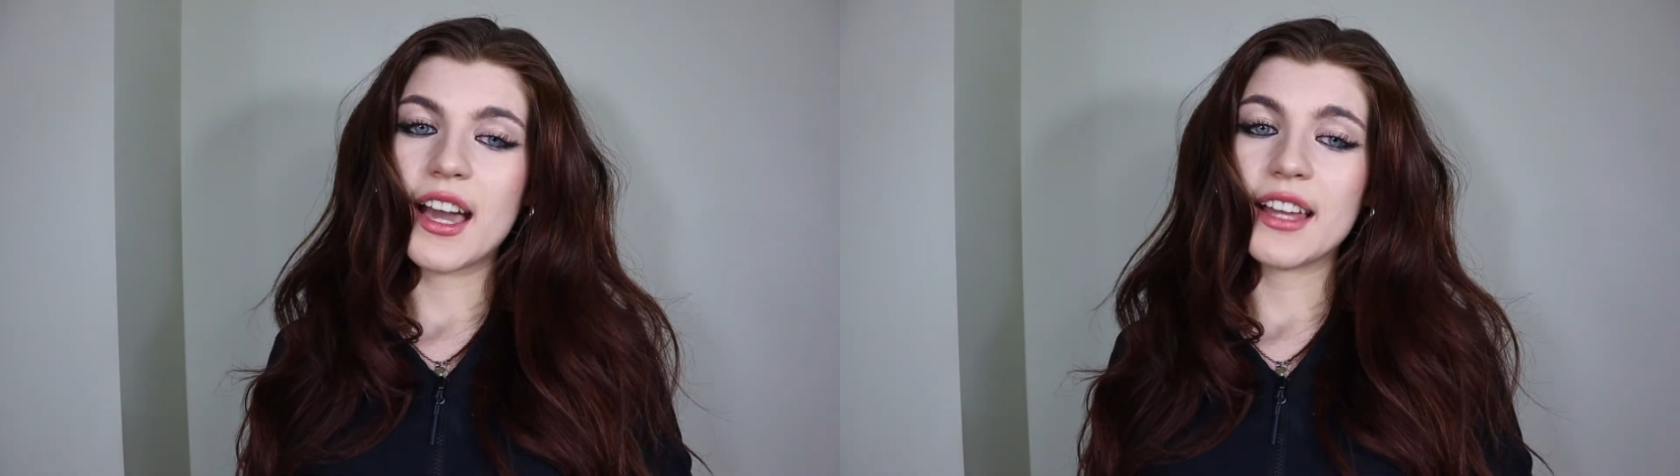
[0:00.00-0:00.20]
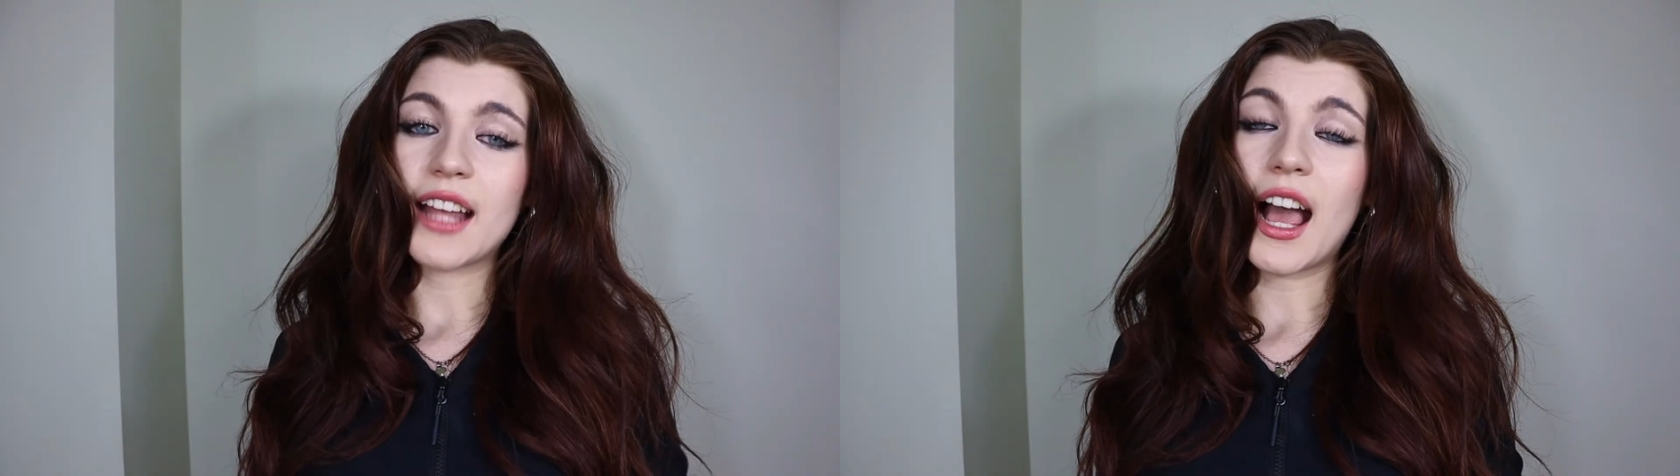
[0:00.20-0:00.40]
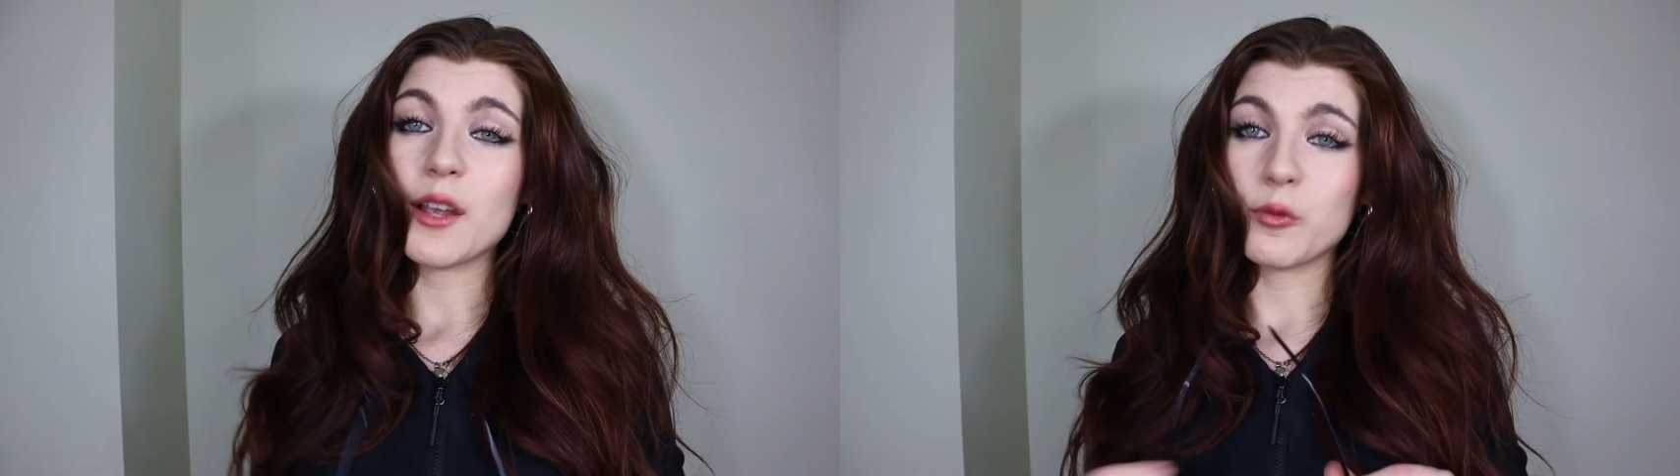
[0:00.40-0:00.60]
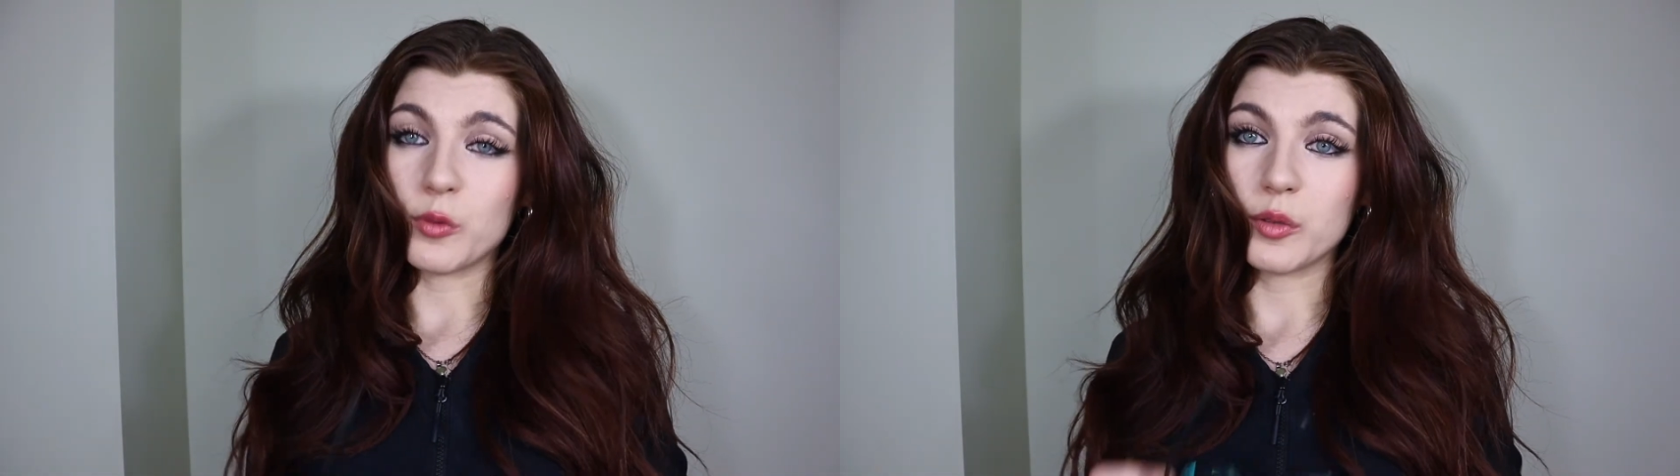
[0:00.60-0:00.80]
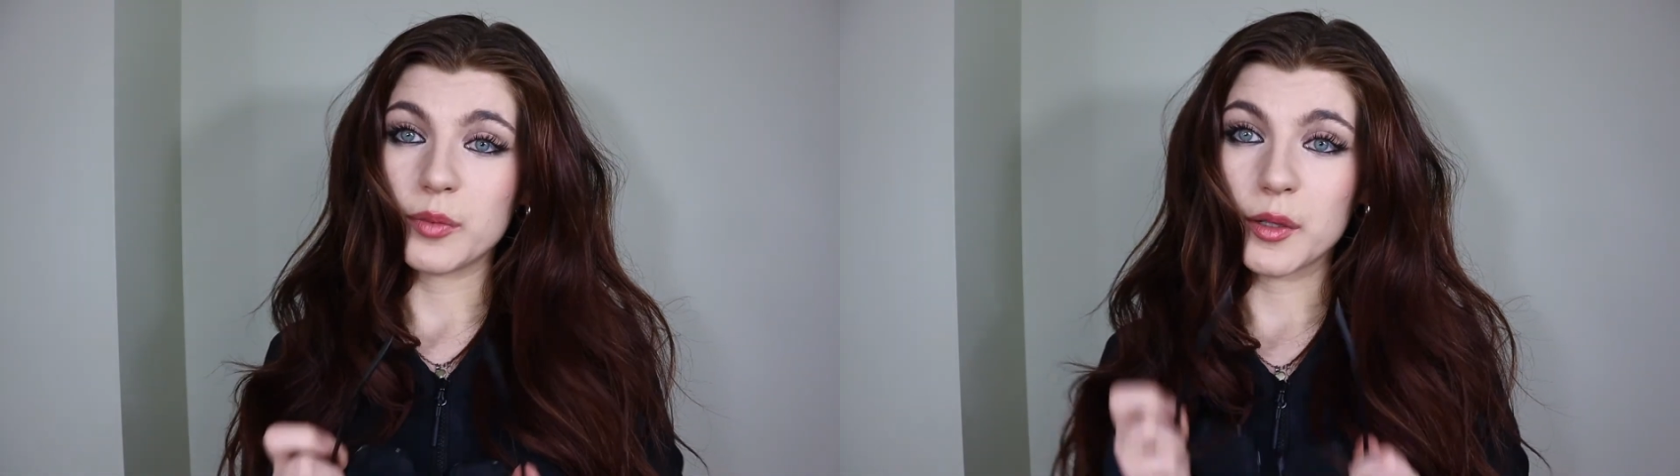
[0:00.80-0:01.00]
and I
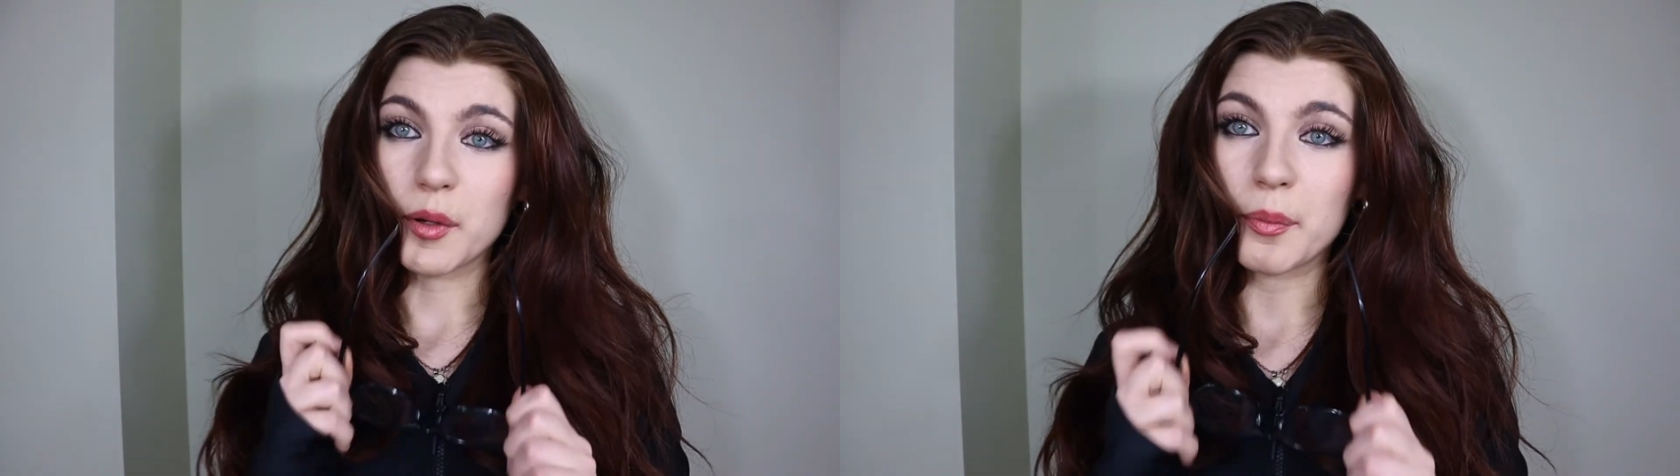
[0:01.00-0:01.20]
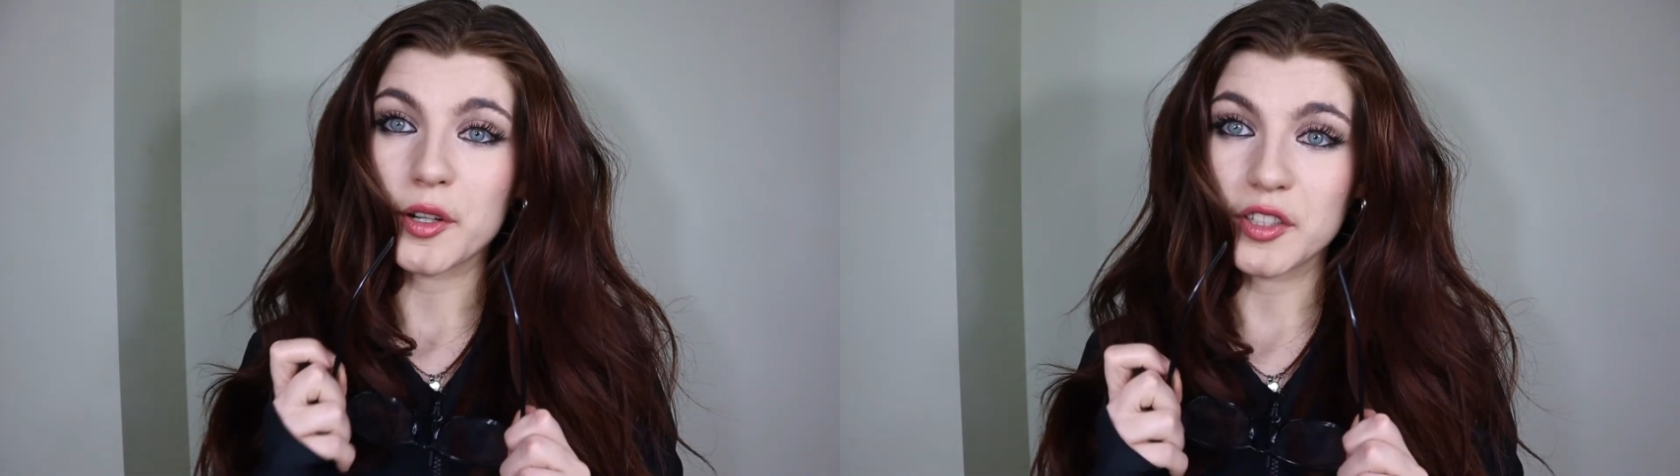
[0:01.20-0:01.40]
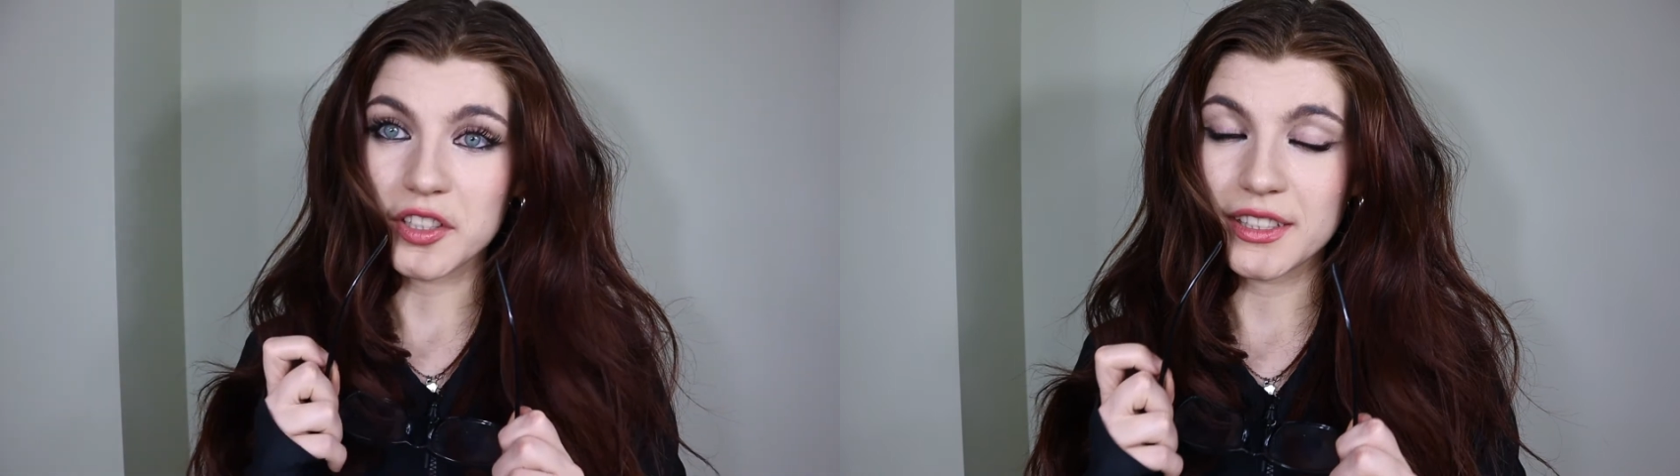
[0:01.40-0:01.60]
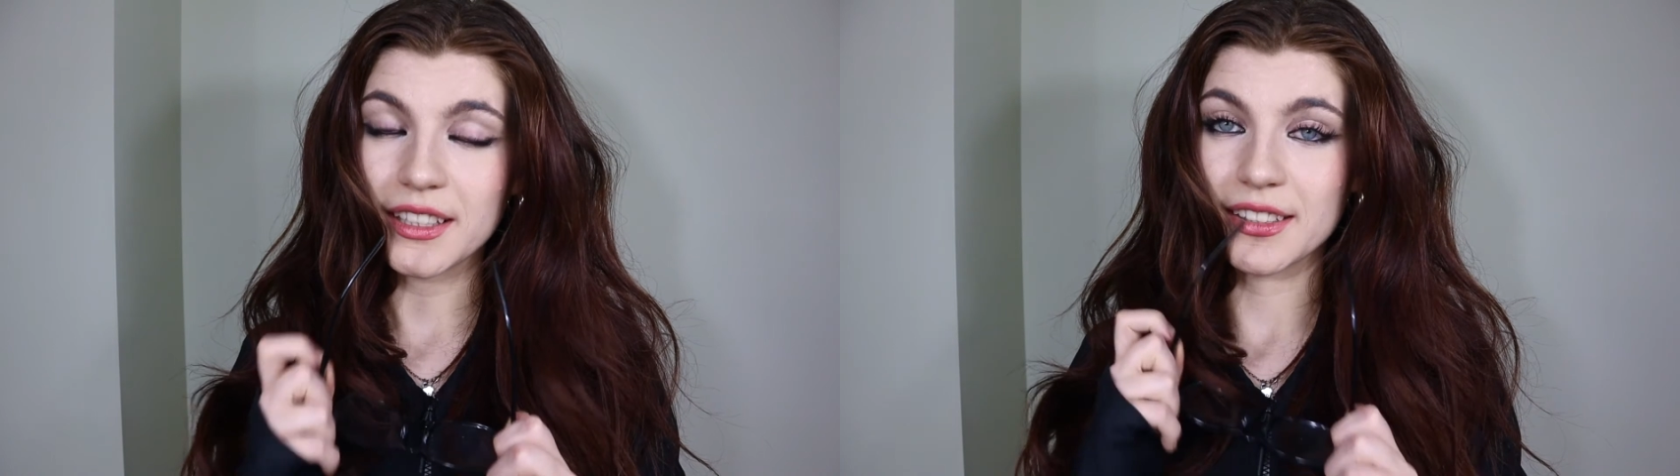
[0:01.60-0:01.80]
will be repurchasing